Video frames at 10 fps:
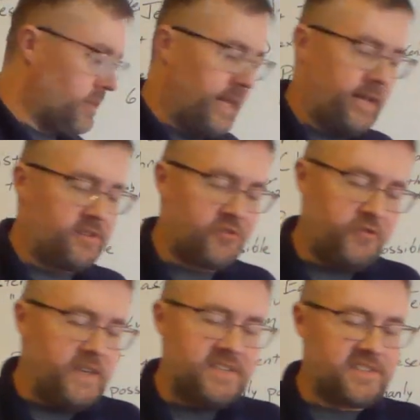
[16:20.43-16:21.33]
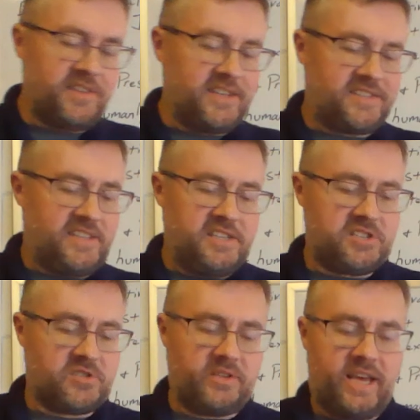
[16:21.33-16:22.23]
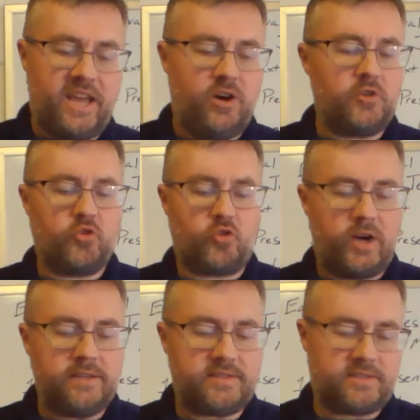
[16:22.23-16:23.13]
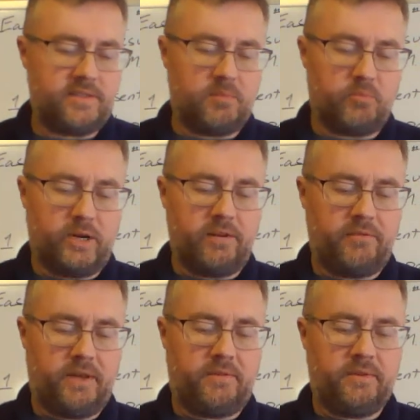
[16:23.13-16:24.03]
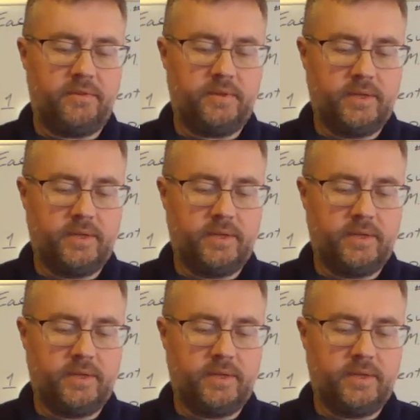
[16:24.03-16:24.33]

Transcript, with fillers: let us feast this Easter day on Christ, the bread of heaven.